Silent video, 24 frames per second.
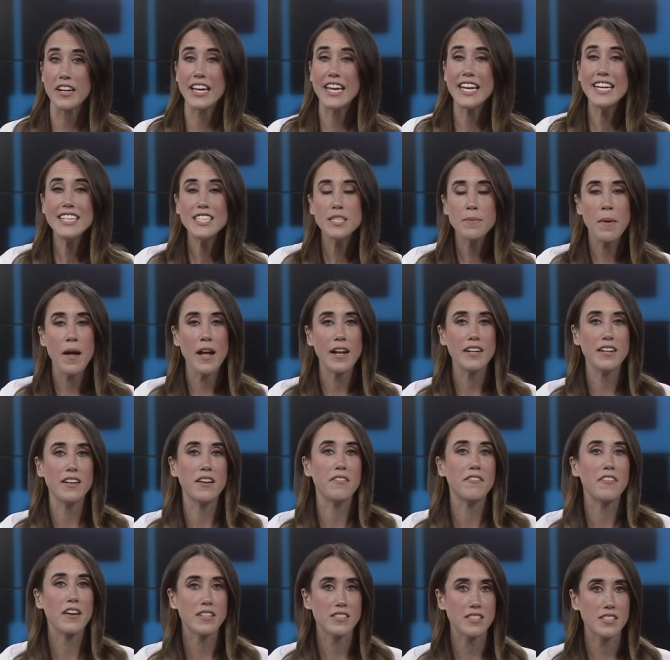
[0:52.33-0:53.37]
independent
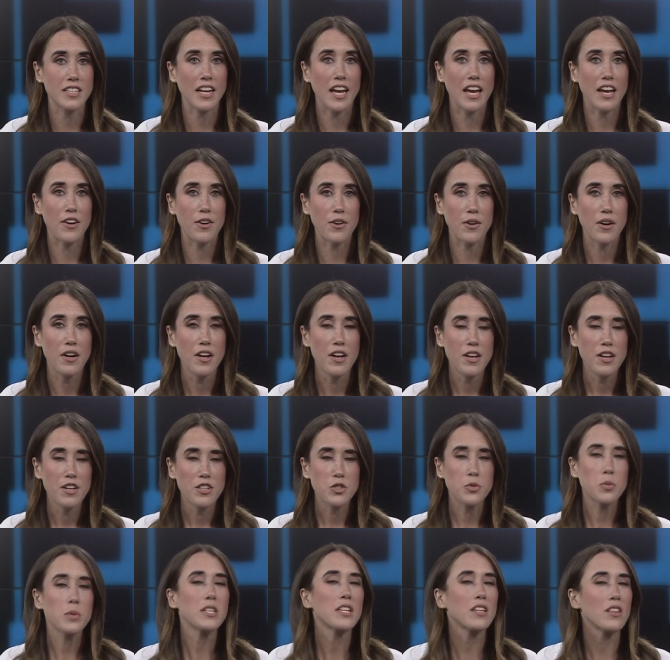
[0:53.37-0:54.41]
investigator
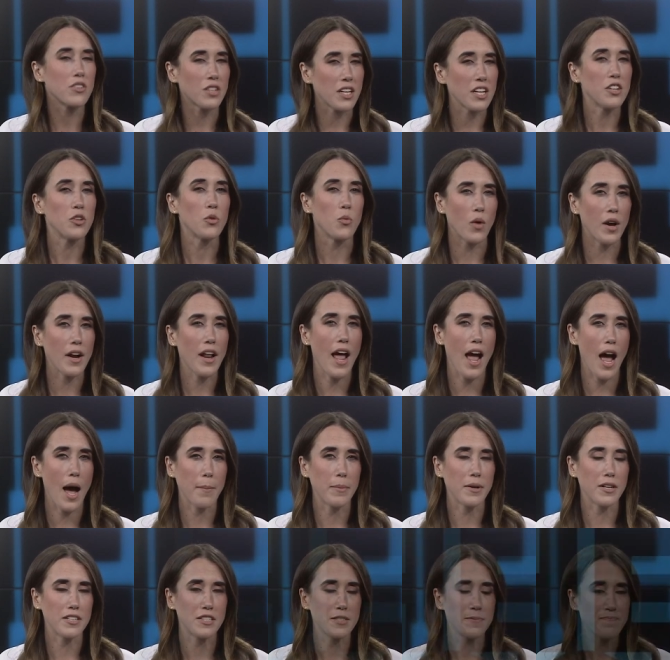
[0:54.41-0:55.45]
to really look into what
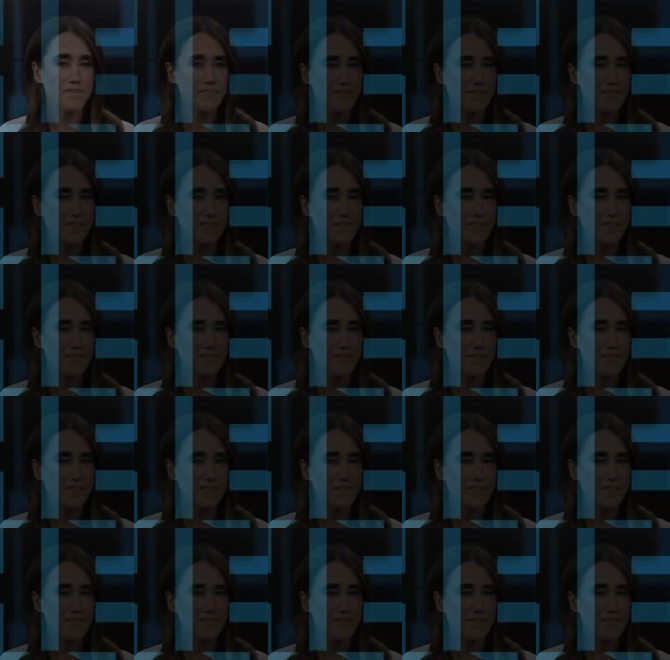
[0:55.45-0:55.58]
happened.